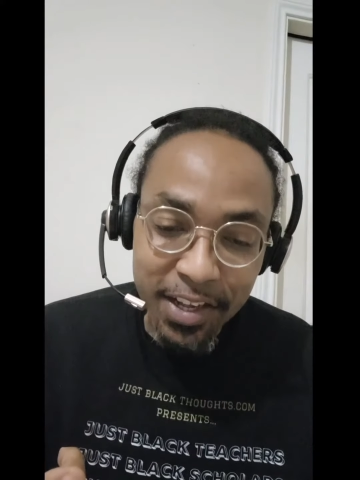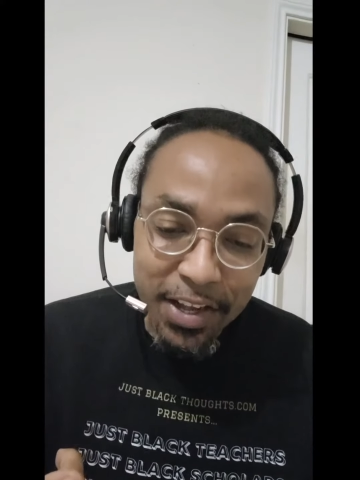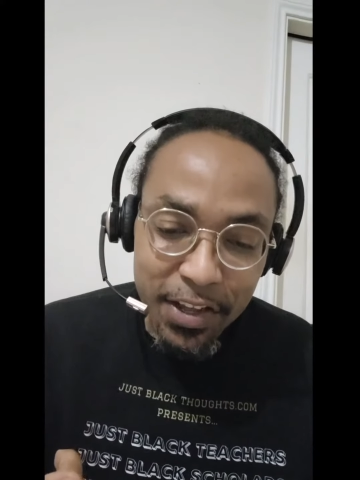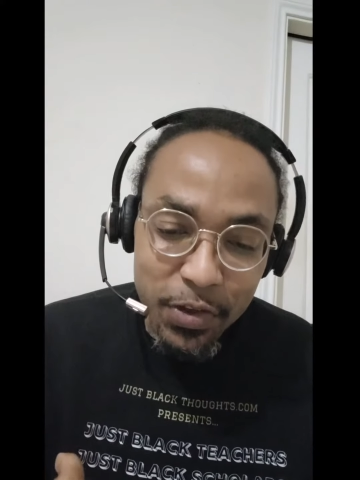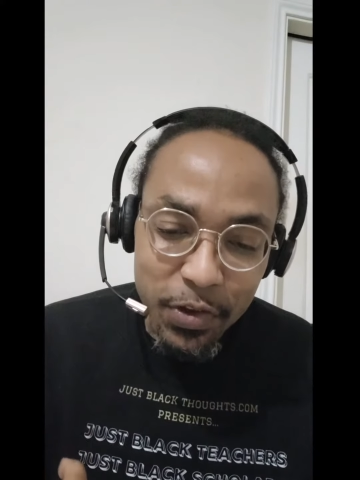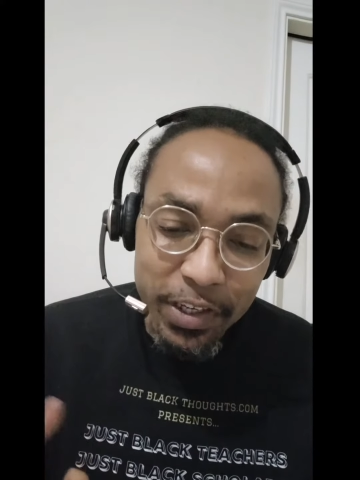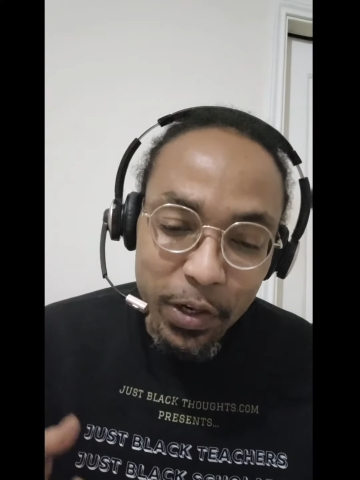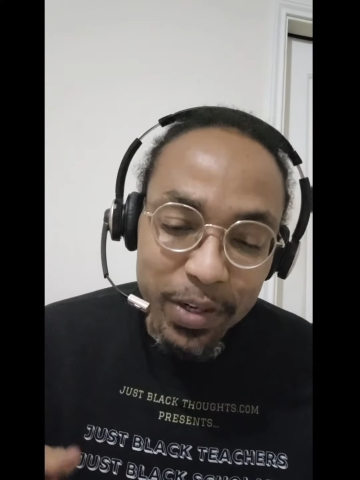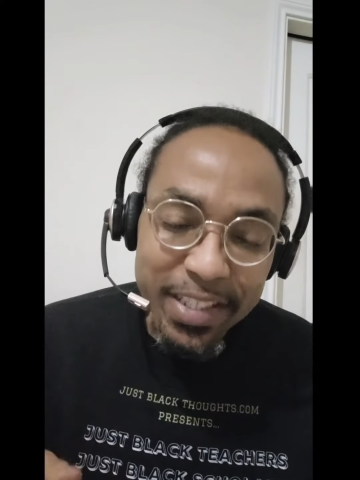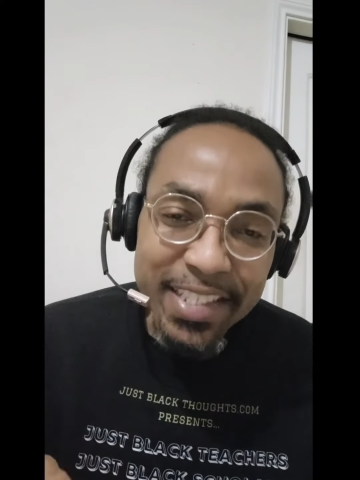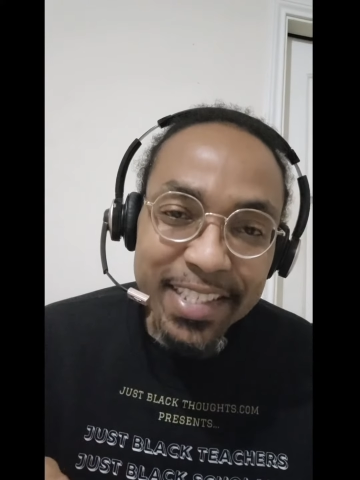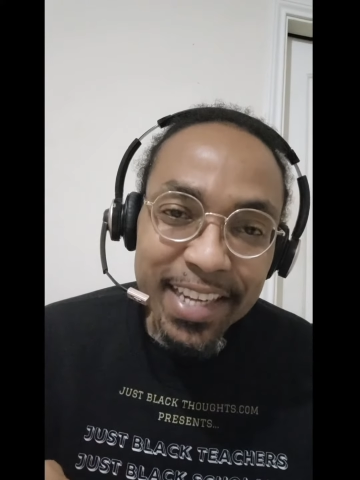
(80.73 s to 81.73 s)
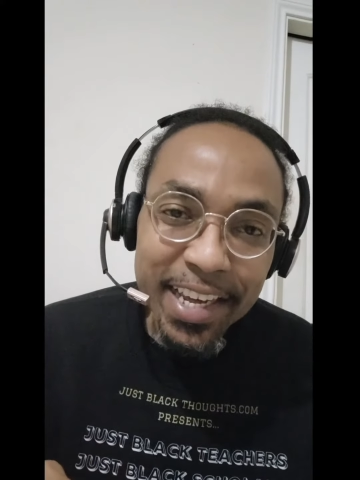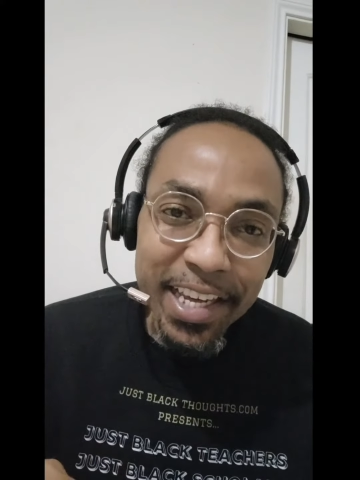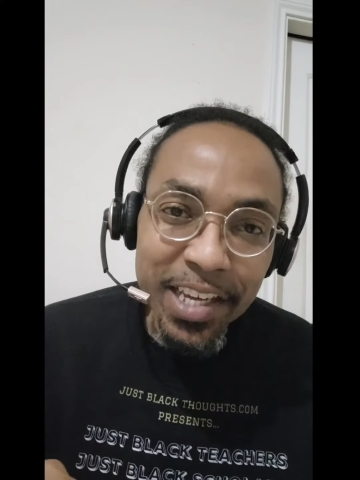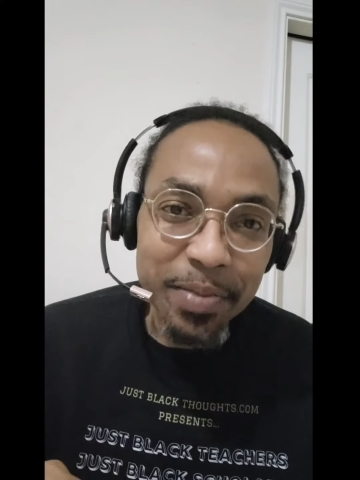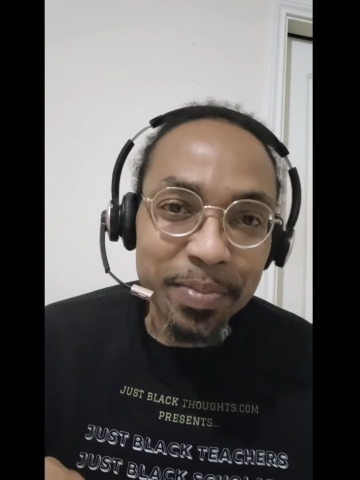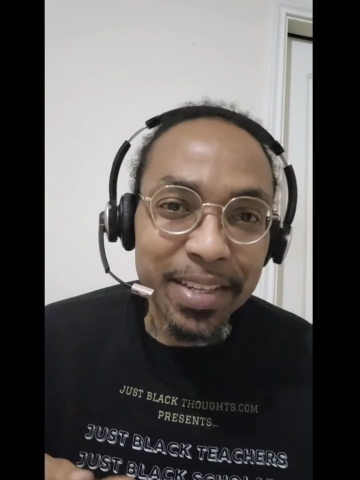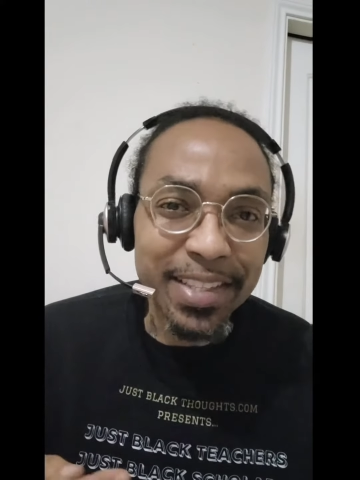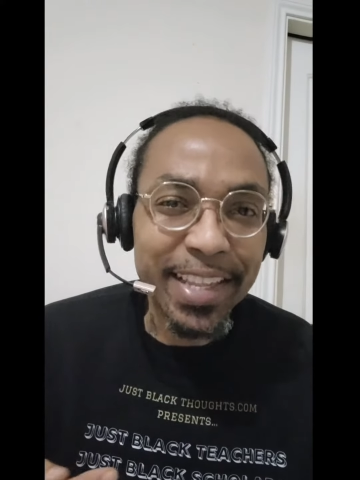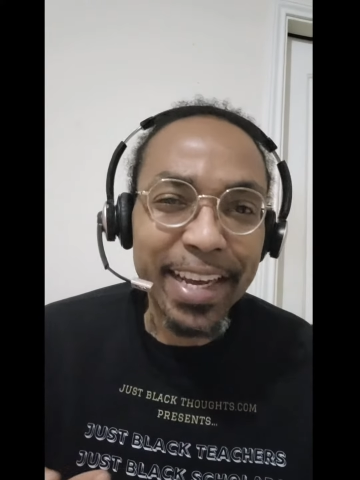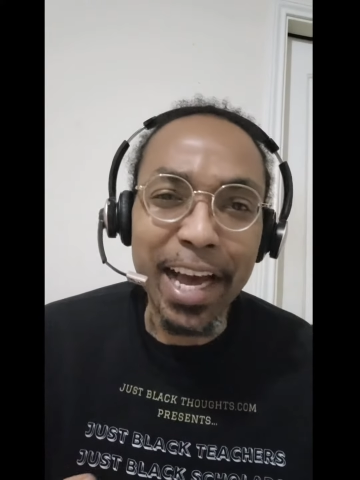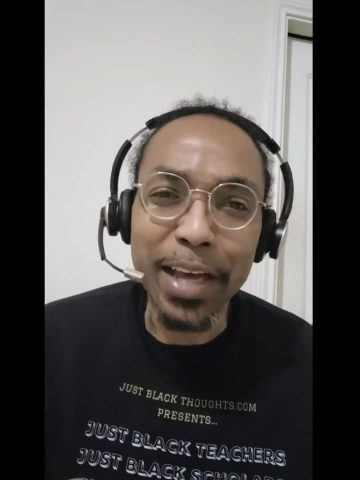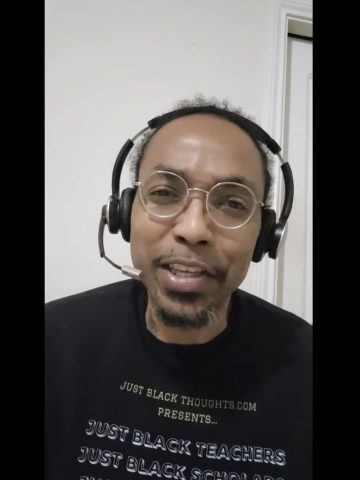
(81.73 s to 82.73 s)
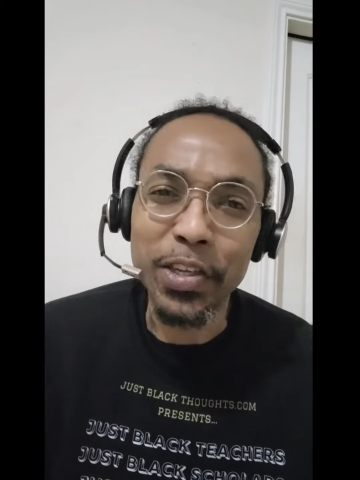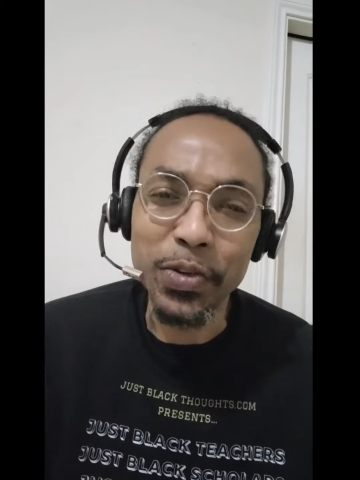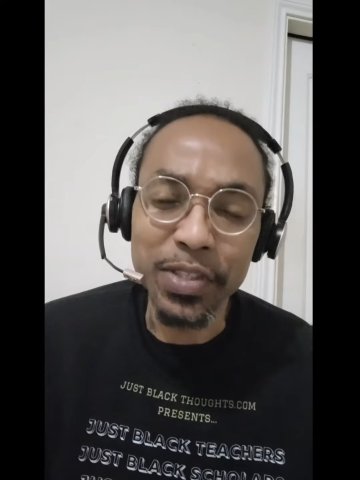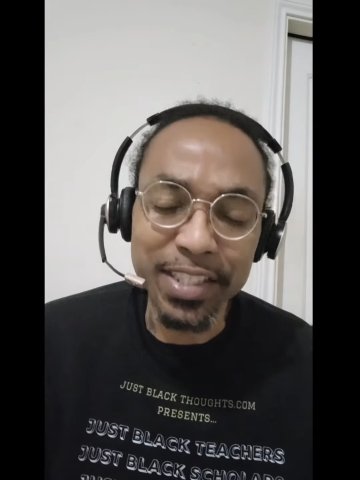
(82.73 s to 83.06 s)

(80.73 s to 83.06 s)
You can go to Steam, they got huge